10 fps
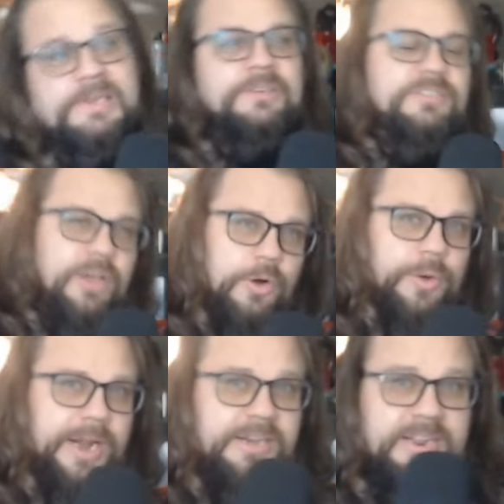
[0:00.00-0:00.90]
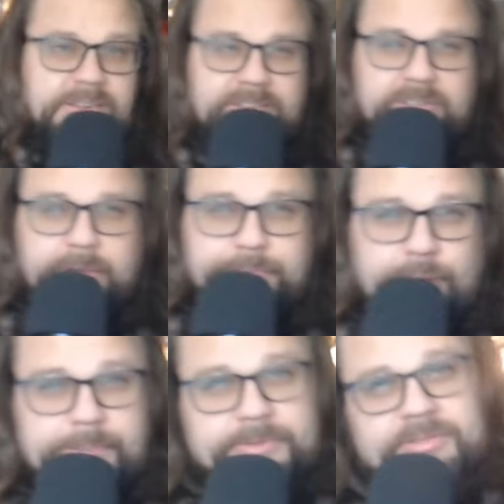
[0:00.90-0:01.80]
so what I did is I took
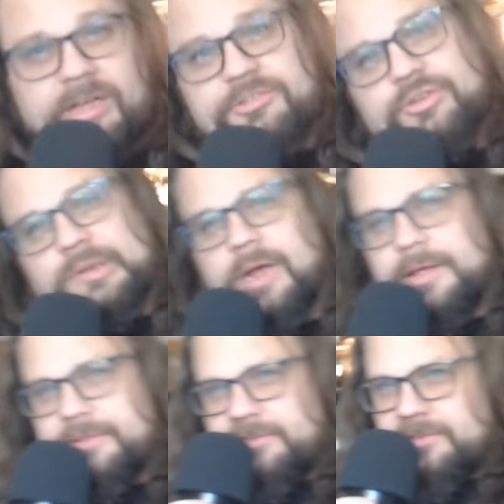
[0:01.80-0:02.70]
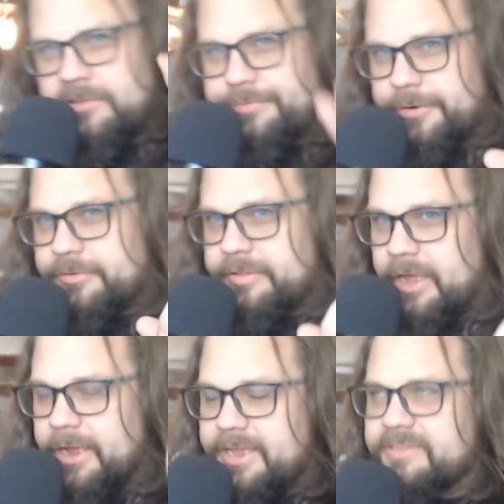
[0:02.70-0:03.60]
Brightman's logical law. This is his first
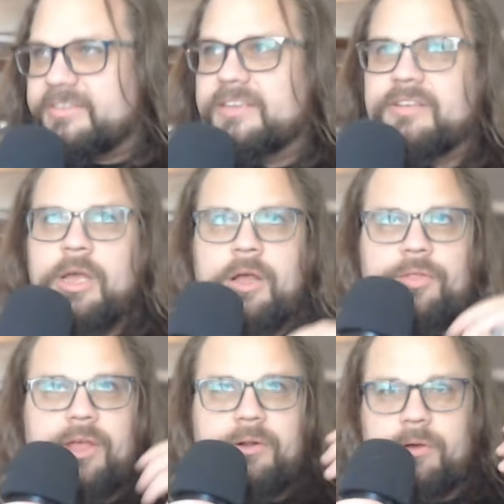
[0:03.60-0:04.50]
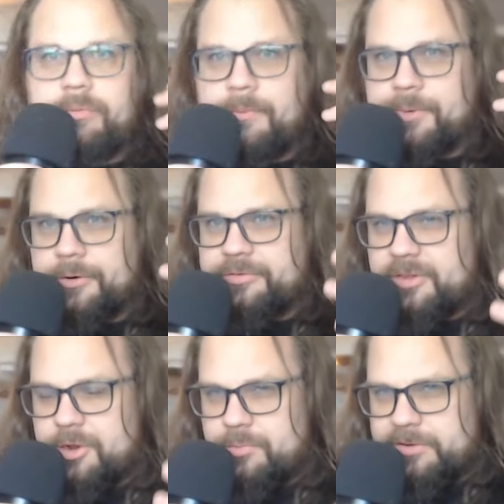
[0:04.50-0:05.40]
law. He says that a
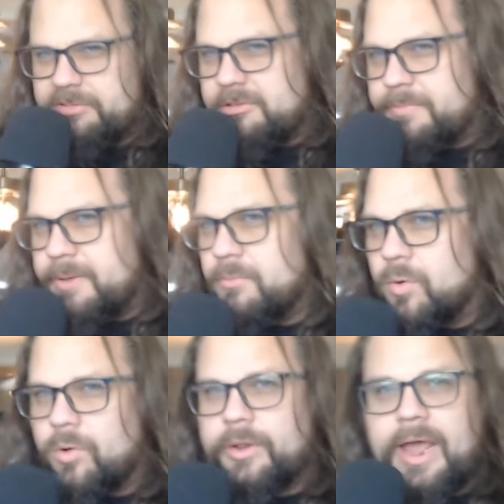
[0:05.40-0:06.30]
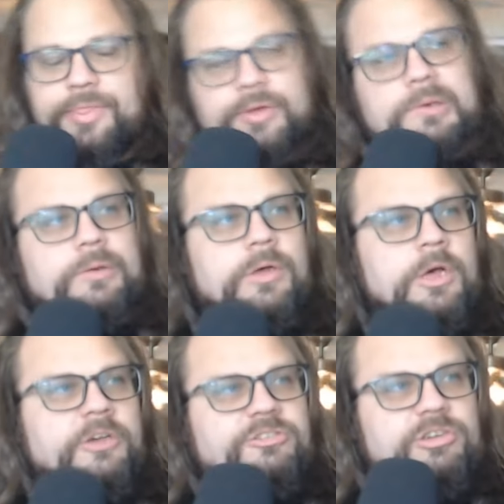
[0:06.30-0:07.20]
person who wants to be moral and ethical
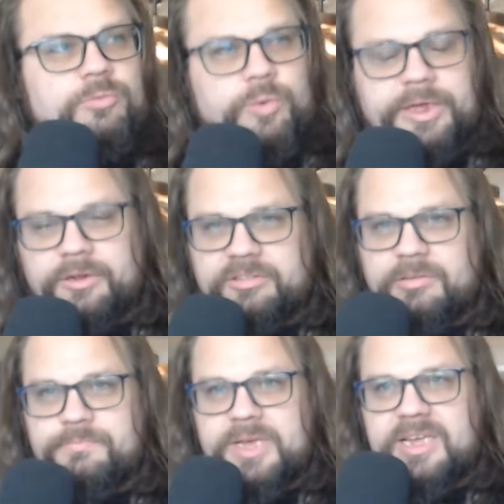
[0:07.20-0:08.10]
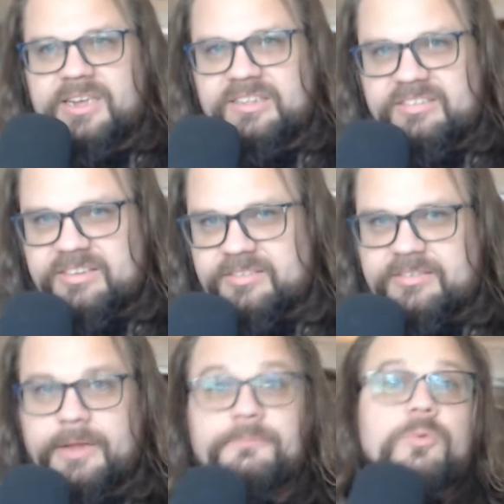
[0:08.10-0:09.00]
should will to be
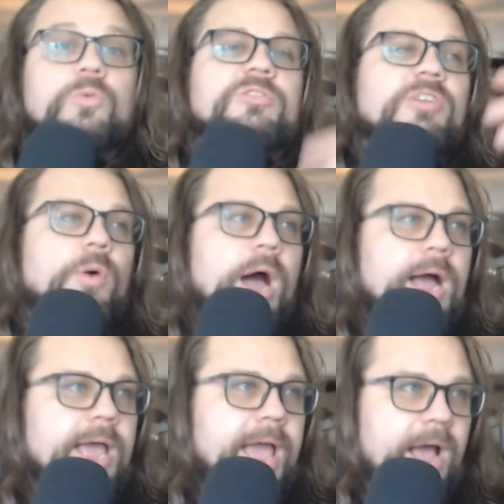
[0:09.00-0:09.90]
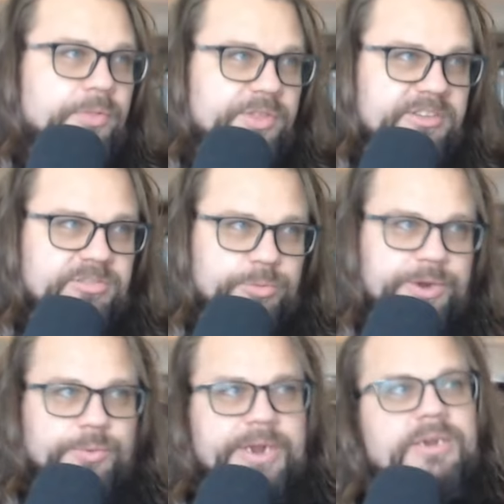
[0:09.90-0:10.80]
consistent. So I had this
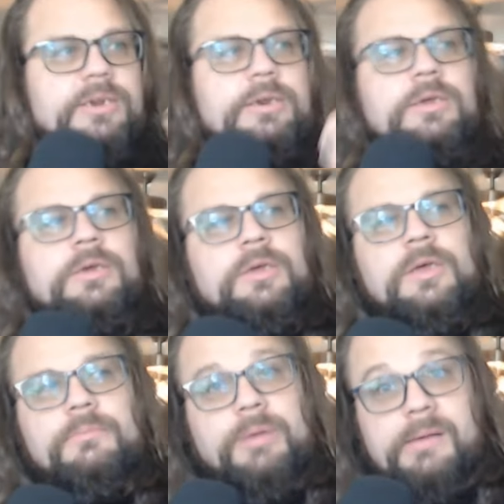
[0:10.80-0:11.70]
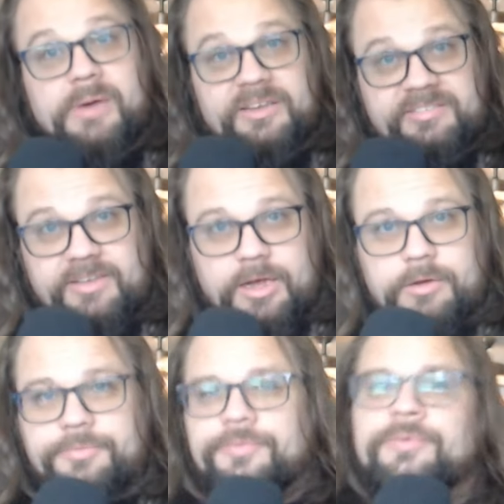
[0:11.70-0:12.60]
rewritten by
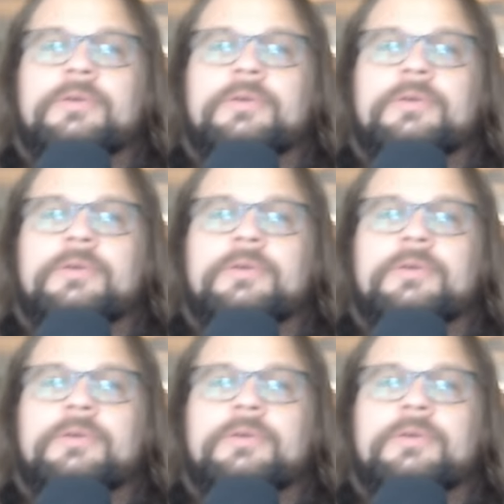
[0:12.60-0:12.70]
myself,